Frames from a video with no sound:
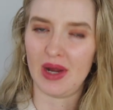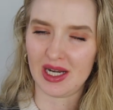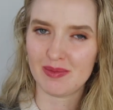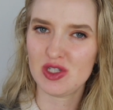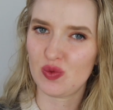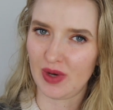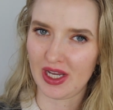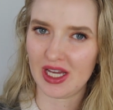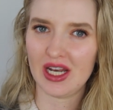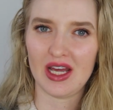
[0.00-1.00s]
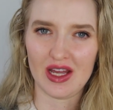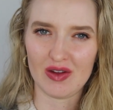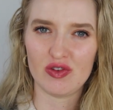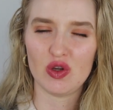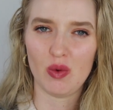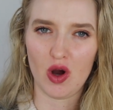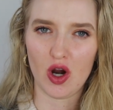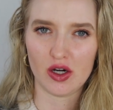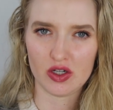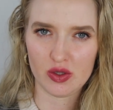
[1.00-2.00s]
My name is Reagan if you
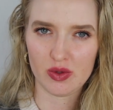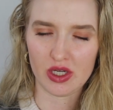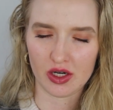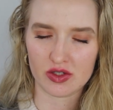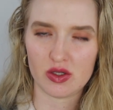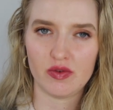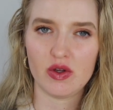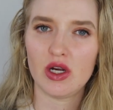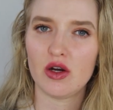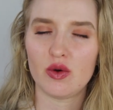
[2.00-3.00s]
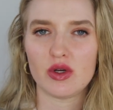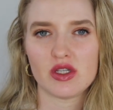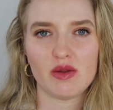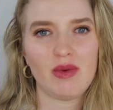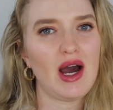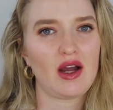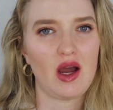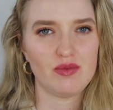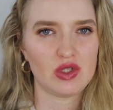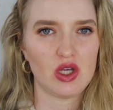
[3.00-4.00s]
are new here. So if you hear noise in the back,
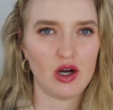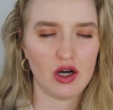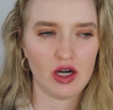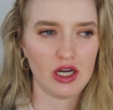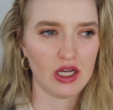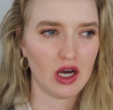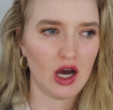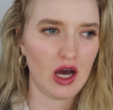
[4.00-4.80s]
I'm sorry.